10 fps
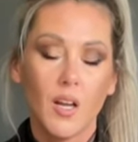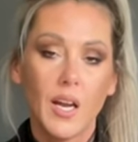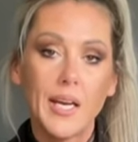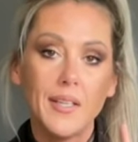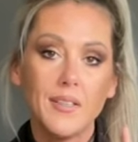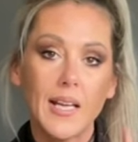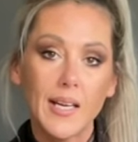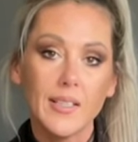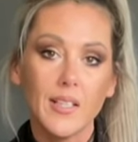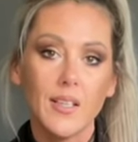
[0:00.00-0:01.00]
in
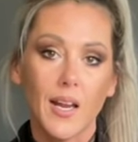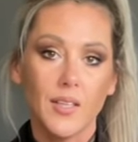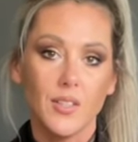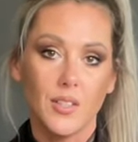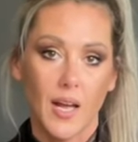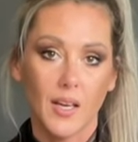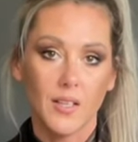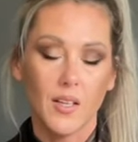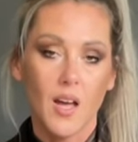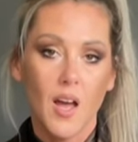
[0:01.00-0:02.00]

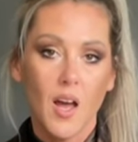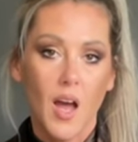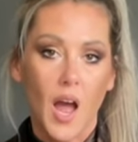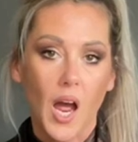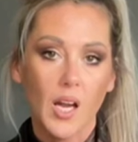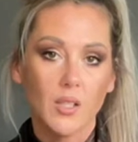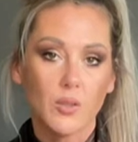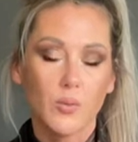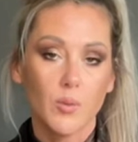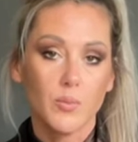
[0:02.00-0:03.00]
1989, and
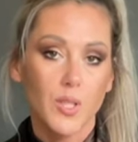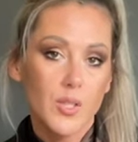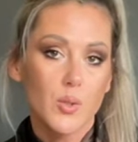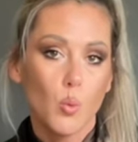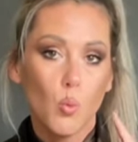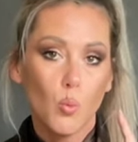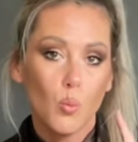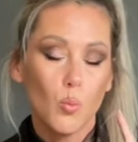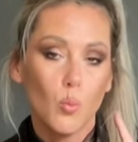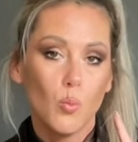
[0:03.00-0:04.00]
from this
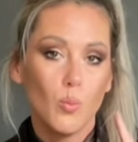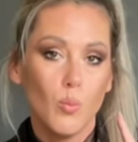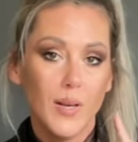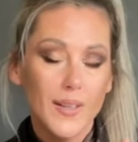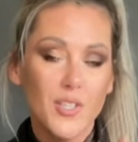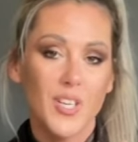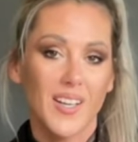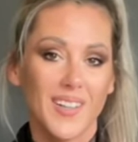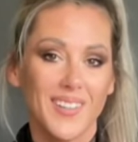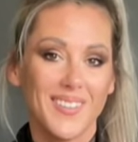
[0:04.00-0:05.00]
leather
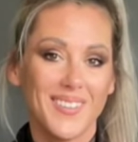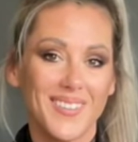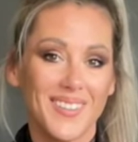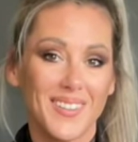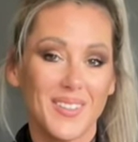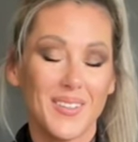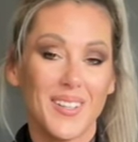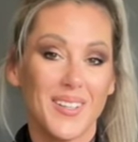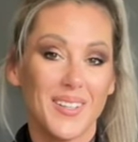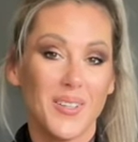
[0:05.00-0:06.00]
jacket
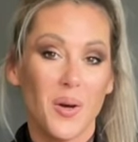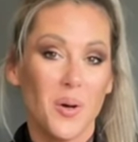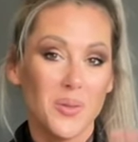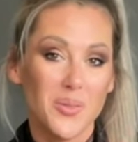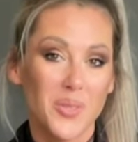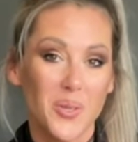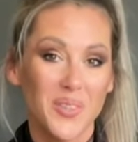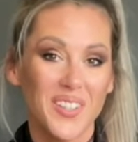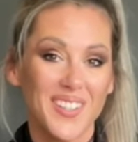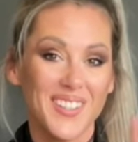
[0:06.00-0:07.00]
the whole
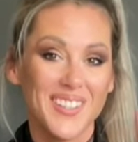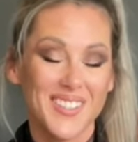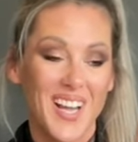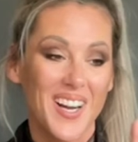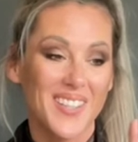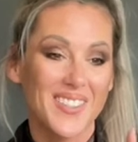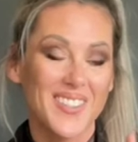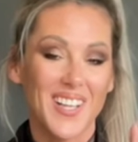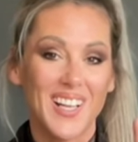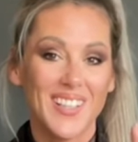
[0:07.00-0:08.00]
story
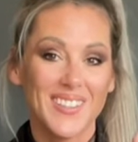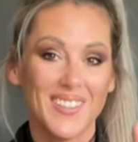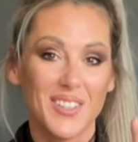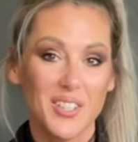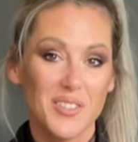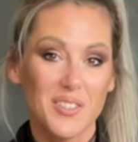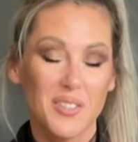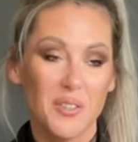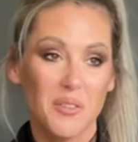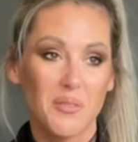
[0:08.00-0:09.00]
starts, and this
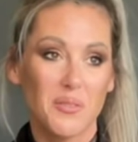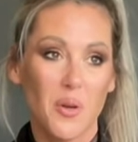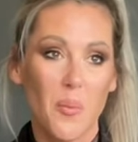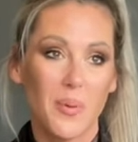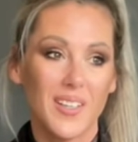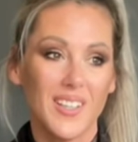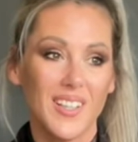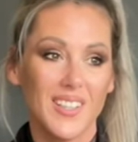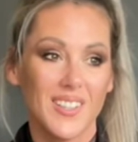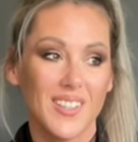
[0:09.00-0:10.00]
company
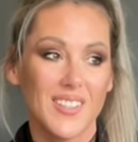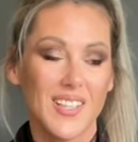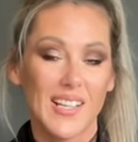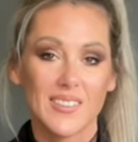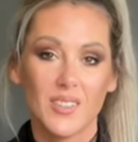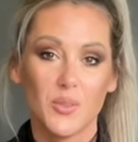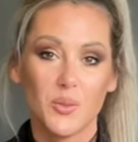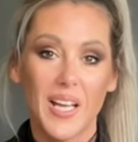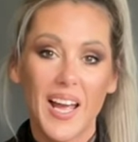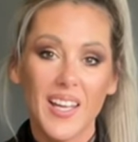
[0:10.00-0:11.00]
it is until
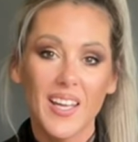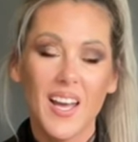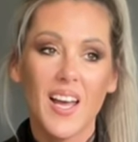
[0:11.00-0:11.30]
today.